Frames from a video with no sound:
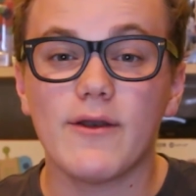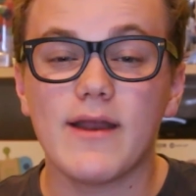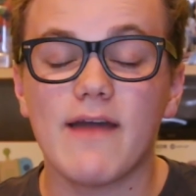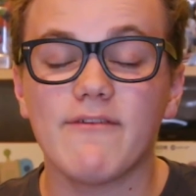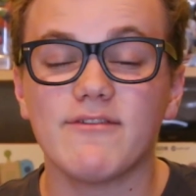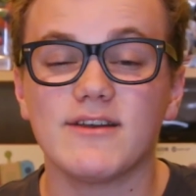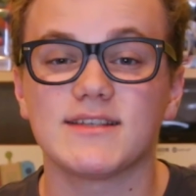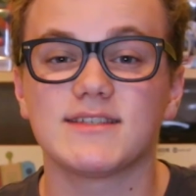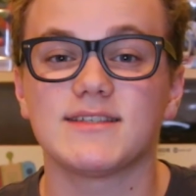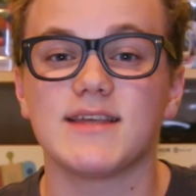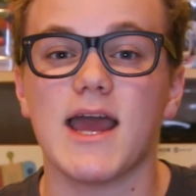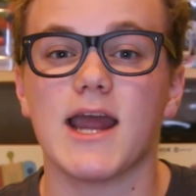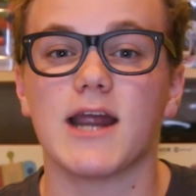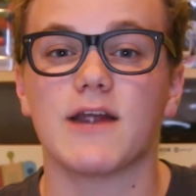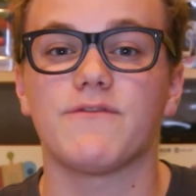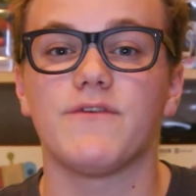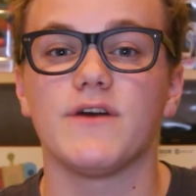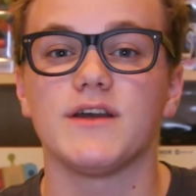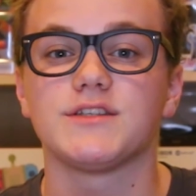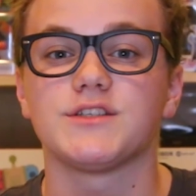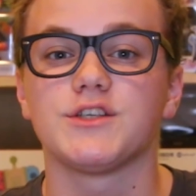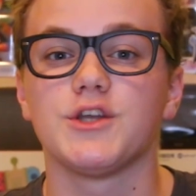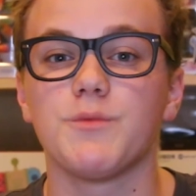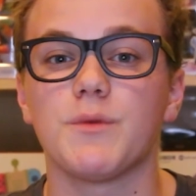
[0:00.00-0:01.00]
having to
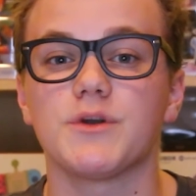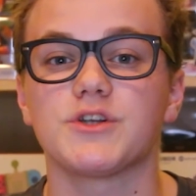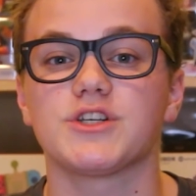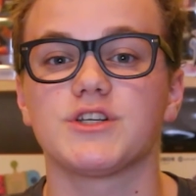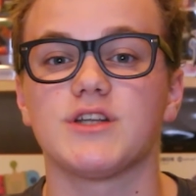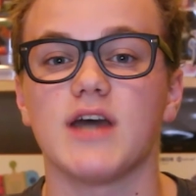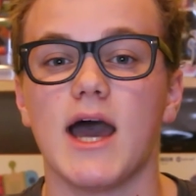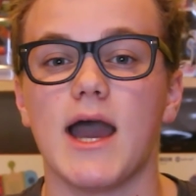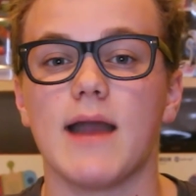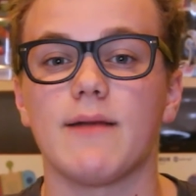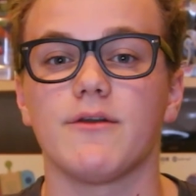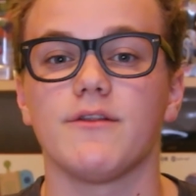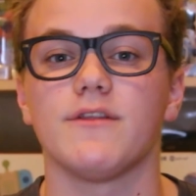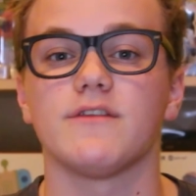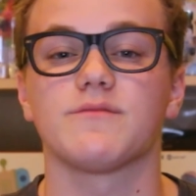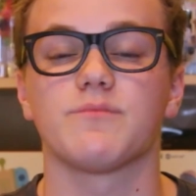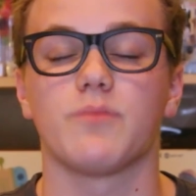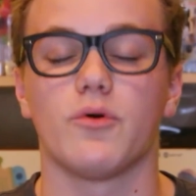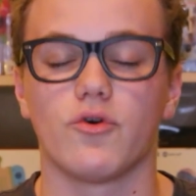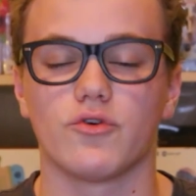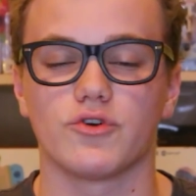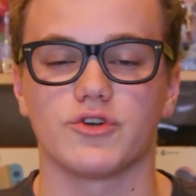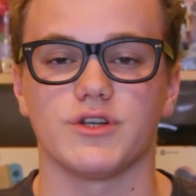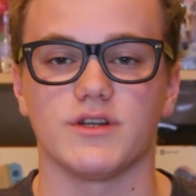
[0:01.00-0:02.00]
sacrifice too much time to this
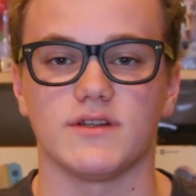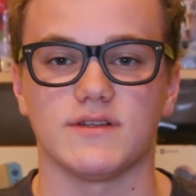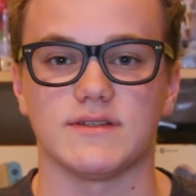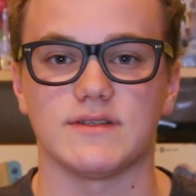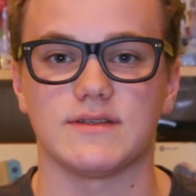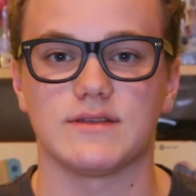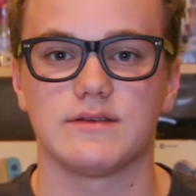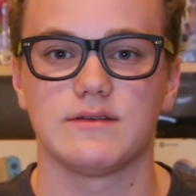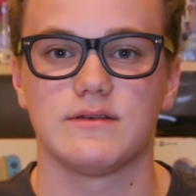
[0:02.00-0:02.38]
portions.